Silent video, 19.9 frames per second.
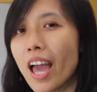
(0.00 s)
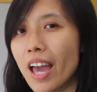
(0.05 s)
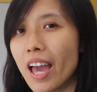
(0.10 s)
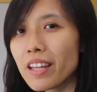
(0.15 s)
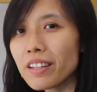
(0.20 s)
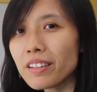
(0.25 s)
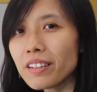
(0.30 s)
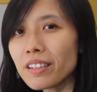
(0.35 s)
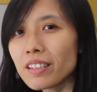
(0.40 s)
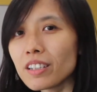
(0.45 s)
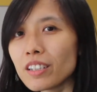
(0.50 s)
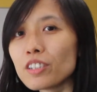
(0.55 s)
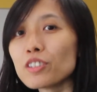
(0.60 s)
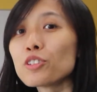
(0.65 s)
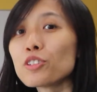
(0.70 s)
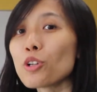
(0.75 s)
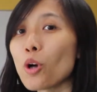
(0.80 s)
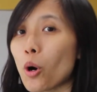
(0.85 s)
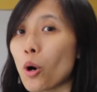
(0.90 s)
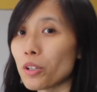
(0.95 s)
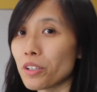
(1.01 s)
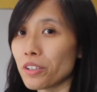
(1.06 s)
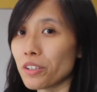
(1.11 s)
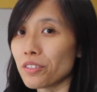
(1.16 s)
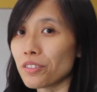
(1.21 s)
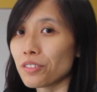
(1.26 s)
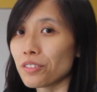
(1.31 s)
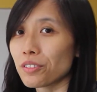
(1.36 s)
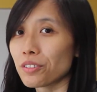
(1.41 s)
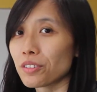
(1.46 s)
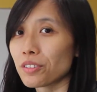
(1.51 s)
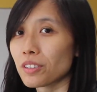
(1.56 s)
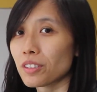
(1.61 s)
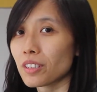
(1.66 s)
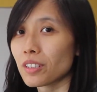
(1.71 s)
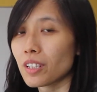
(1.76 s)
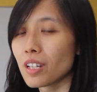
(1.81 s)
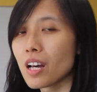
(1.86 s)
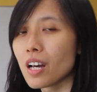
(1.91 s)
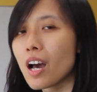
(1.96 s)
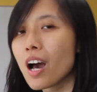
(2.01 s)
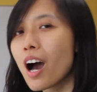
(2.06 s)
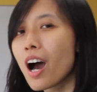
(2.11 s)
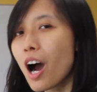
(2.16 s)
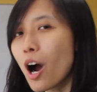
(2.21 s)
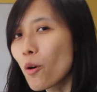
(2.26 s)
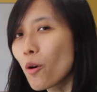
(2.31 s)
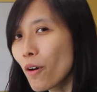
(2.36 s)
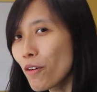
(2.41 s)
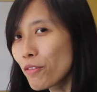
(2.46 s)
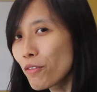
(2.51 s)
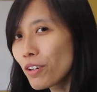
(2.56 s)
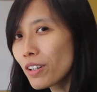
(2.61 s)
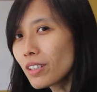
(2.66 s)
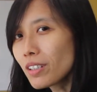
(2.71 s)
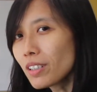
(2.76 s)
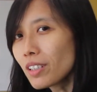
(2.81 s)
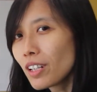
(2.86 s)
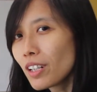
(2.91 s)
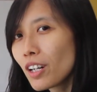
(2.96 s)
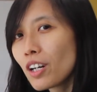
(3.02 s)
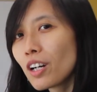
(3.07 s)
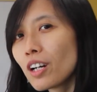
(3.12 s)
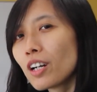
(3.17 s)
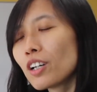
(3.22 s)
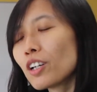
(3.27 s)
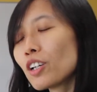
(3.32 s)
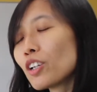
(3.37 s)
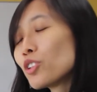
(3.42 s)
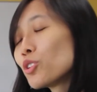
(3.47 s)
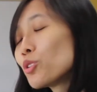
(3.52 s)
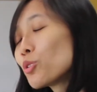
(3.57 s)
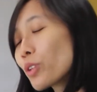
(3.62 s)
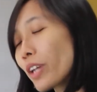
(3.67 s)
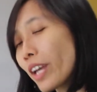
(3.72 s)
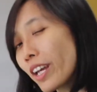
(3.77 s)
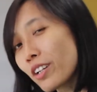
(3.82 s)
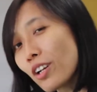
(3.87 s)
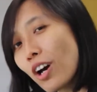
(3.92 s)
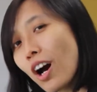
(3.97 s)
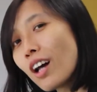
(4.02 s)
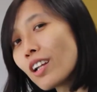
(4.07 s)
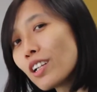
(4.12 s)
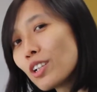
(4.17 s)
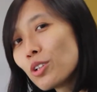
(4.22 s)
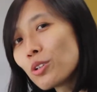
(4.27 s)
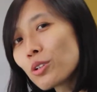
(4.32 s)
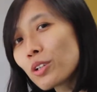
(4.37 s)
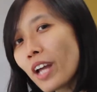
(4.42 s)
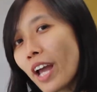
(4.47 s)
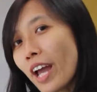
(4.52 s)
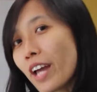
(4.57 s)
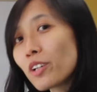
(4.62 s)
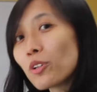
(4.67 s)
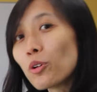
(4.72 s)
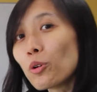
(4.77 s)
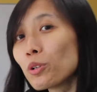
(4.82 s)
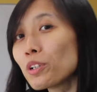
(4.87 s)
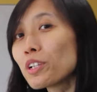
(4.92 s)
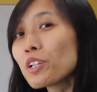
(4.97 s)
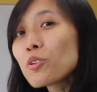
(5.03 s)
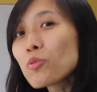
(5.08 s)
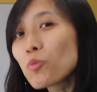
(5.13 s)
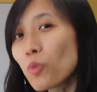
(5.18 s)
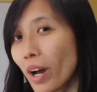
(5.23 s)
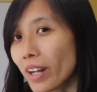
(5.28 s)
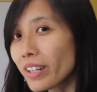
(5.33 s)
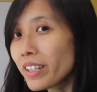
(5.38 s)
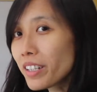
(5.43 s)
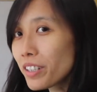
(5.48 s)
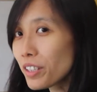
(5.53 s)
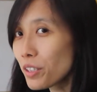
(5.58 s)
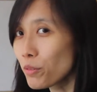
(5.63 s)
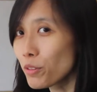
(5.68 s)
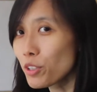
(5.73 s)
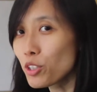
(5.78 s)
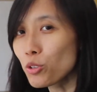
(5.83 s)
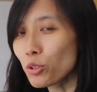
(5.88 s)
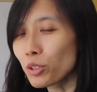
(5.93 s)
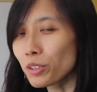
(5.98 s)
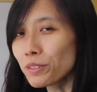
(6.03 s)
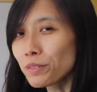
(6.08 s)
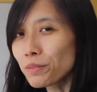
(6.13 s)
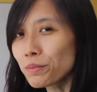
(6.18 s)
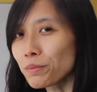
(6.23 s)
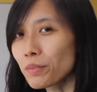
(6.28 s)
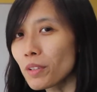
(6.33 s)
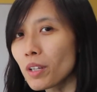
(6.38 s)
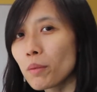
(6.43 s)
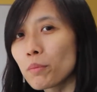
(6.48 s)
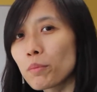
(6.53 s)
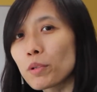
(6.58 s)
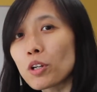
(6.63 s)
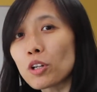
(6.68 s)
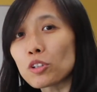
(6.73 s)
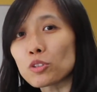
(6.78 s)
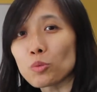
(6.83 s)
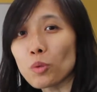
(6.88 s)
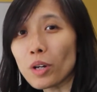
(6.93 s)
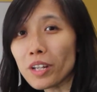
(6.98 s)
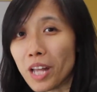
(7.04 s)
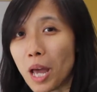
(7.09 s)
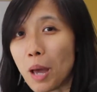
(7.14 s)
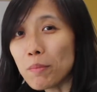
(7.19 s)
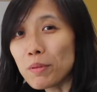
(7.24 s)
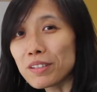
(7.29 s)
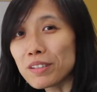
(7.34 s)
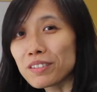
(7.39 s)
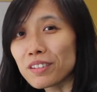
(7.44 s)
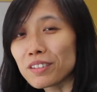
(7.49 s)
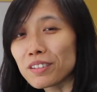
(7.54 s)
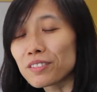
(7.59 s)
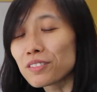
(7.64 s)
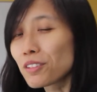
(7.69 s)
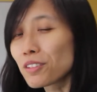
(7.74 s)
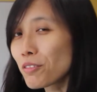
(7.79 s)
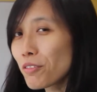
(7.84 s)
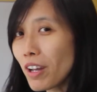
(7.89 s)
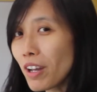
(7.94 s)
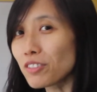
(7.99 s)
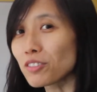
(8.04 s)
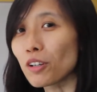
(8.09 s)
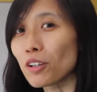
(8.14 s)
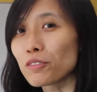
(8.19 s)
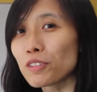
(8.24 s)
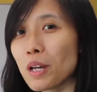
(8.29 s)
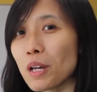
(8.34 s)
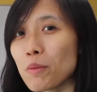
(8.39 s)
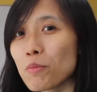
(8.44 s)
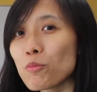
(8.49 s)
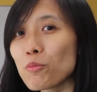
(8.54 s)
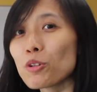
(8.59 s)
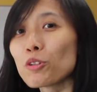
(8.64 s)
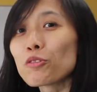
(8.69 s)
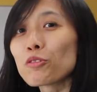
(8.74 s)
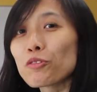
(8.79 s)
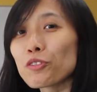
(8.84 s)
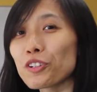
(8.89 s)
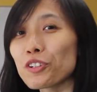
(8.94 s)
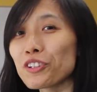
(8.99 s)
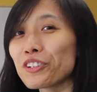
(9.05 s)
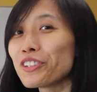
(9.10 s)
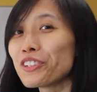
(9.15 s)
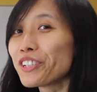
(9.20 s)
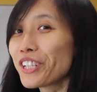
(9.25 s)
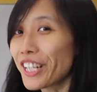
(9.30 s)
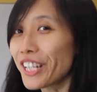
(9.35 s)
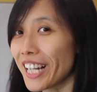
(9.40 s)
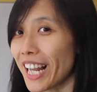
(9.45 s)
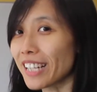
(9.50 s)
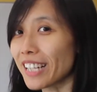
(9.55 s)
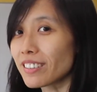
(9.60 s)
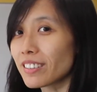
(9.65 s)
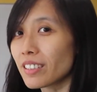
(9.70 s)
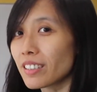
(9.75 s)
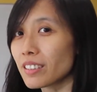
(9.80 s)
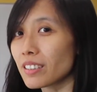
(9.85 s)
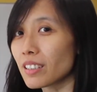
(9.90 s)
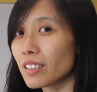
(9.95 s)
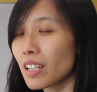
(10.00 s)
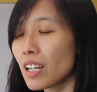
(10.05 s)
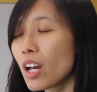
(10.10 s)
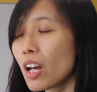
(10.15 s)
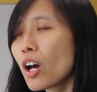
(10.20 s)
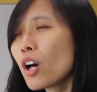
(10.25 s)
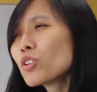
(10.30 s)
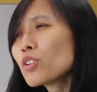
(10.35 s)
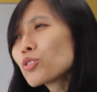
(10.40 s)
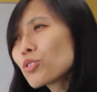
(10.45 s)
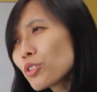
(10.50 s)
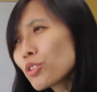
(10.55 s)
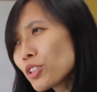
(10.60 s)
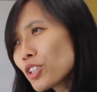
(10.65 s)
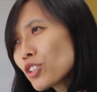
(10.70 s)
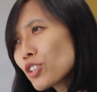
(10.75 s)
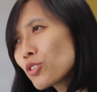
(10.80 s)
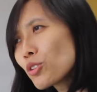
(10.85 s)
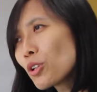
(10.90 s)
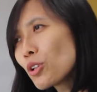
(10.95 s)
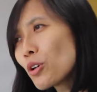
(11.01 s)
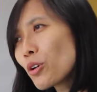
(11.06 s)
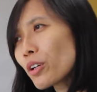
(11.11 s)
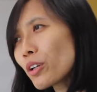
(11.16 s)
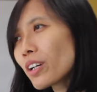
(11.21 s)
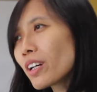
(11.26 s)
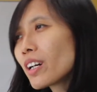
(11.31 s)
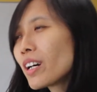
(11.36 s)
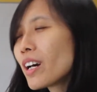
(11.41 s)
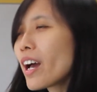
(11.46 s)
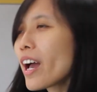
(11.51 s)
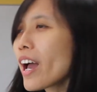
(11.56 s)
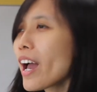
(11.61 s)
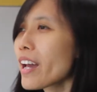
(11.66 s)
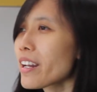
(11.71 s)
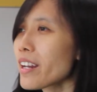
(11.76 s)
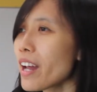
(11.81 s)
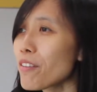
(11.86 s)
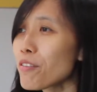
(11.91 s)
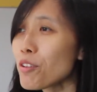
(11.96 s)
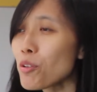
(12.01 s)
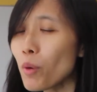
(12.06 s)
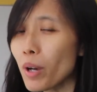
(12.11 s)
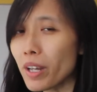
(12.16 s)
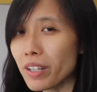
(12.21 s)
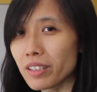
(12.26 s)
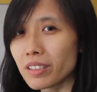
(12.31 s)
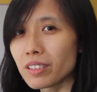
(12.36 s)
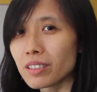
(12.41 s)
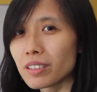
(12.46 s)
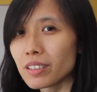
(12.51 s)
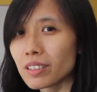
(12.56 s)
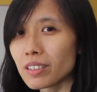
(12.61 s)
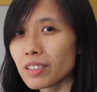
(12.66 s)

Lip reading: and the audience. However, you cannot look at only one individual, because what happens is the rest of them will feel neglected. So you need to look at everyone,